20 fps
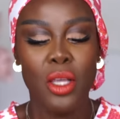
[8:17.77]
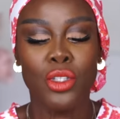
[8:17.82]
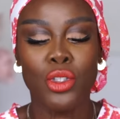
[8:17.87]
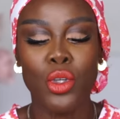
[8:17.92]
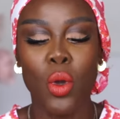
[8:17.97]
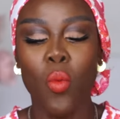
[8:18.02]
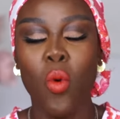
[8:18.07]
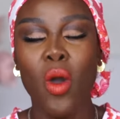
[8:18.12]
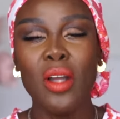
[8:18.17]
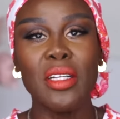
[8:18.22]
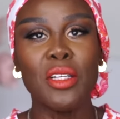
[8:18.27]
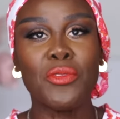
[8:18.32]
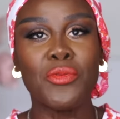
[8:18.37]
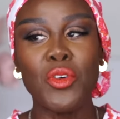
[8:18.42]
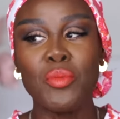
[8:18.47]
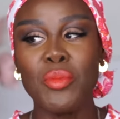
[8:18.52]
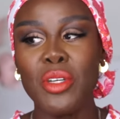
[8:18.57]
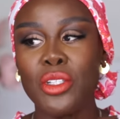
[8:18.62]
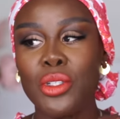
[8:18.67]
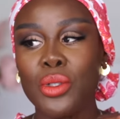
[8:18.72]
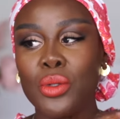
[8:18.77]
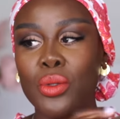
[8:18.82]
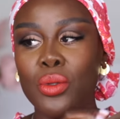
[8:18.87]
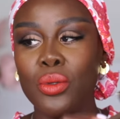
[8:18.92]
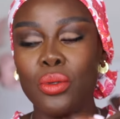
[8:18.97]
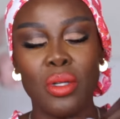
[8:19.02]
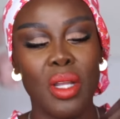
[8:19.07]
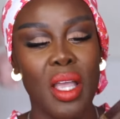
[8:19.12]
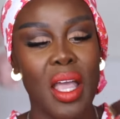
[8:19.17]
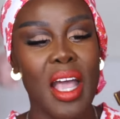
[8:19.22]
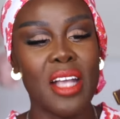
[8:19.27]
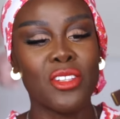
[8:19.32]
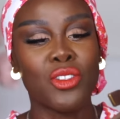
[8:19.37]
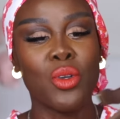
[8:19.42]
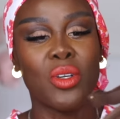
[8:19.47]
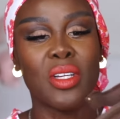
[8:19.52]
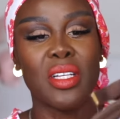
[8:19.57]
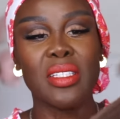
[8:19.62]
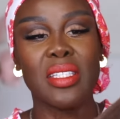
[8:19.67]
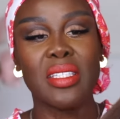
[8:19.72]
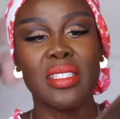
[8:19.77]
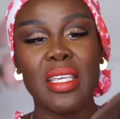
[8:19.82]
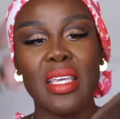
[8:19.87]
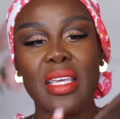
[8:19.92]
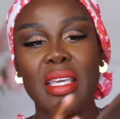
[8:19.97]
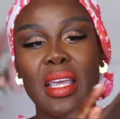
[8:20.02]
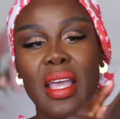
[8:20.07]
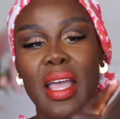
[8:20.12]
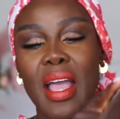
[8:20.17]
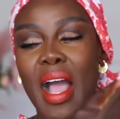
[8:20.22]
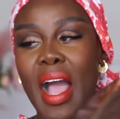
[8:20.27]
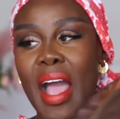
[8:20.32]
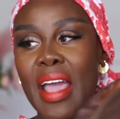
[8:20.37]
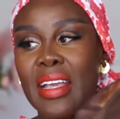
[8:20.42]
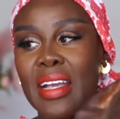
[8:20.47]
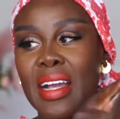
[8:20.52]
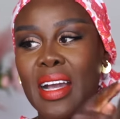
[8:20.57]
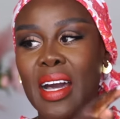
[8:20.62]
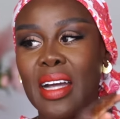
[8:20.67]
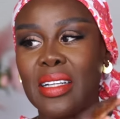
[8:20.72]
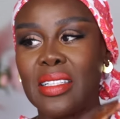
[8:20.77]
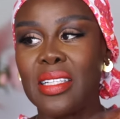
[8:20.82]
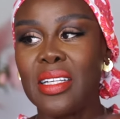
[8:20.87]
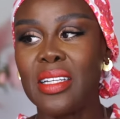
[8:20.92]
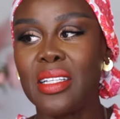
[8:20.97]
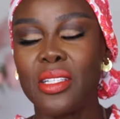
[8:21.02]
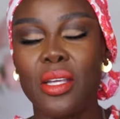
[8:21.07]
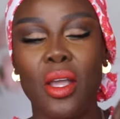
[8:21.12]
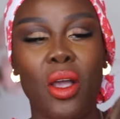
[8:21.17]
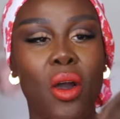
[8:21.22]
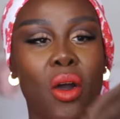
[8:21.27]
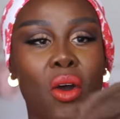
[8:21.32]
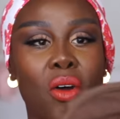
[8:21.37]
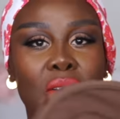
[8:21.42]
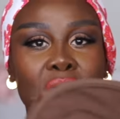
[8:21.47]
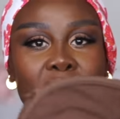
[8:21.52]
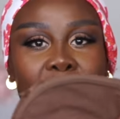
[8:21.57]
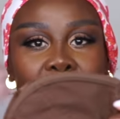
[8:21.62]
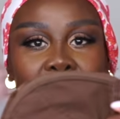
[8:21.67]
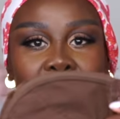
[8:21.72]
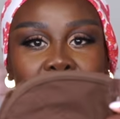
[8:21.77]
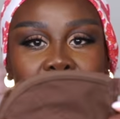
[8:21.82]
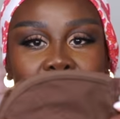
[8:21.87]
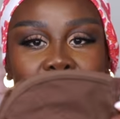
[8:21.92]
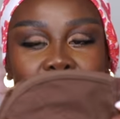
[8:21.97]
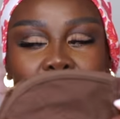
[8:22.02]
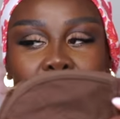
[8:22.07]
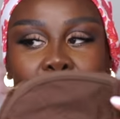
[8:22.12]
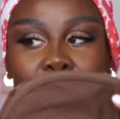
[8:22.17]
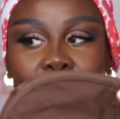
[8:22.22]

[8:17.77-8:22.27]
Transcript: So what did Fumi do? As you can see, I cut it on the edge.